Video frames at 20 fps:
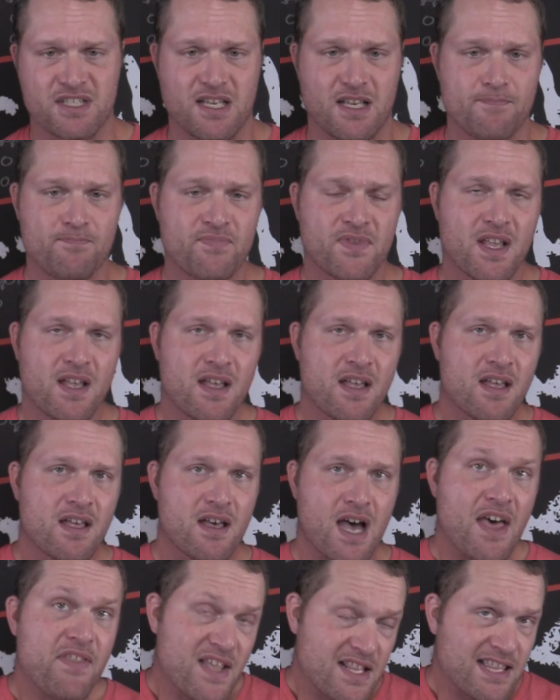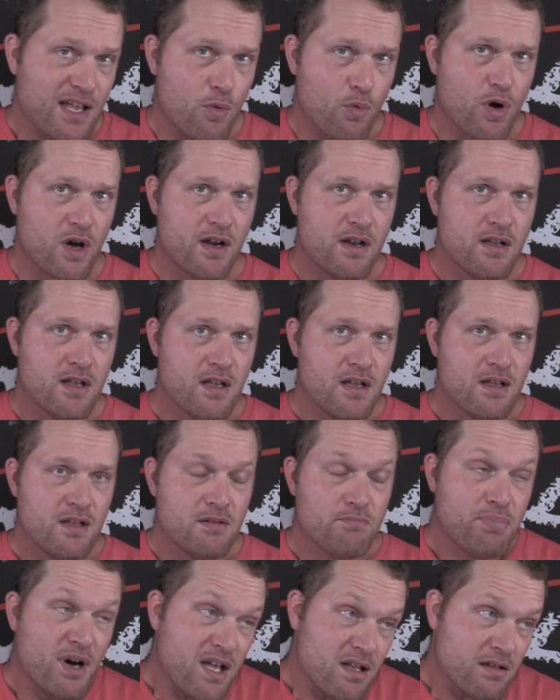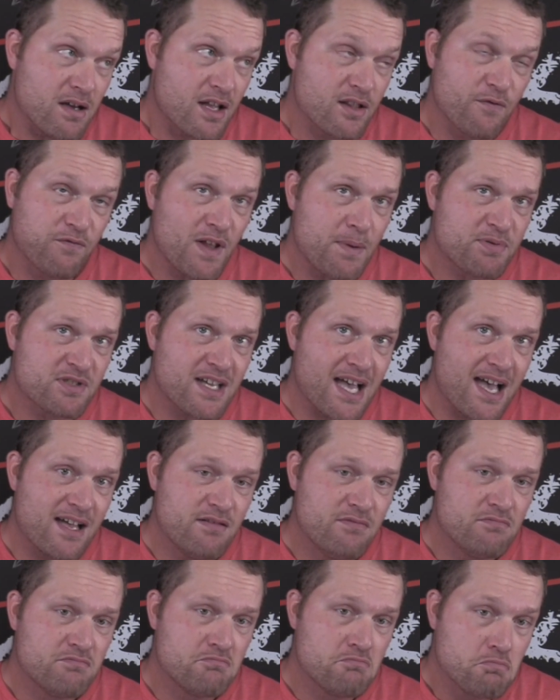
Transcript: it? I think they would. But on the flip side,